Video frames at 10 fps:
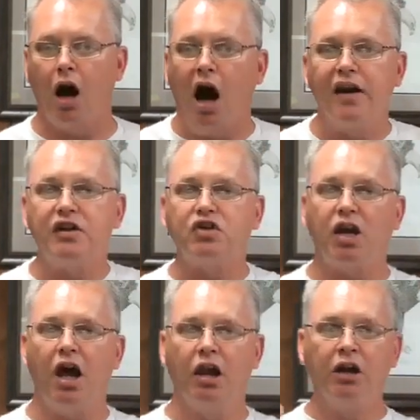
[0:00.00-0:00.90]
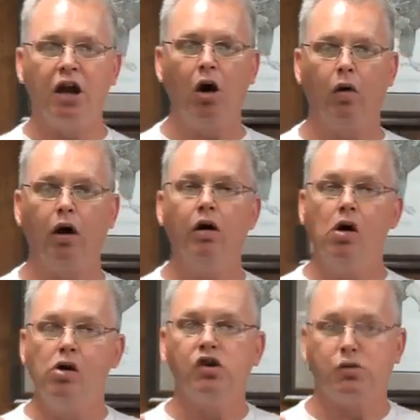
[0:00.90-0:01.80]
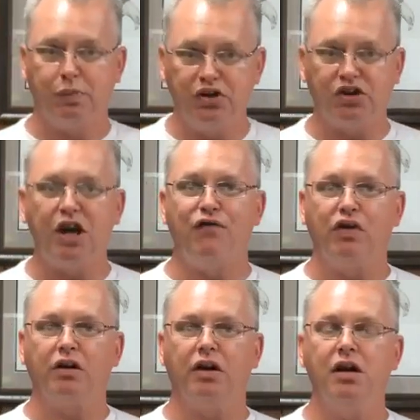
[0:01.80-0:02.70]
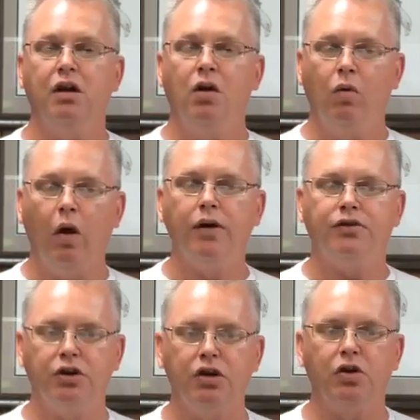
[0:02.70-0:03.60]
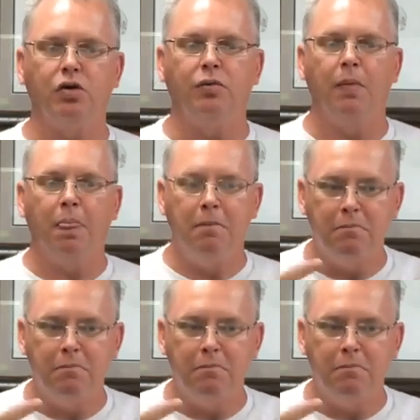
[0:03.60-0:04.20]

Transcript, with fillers: God is telling Noah specifically what to do.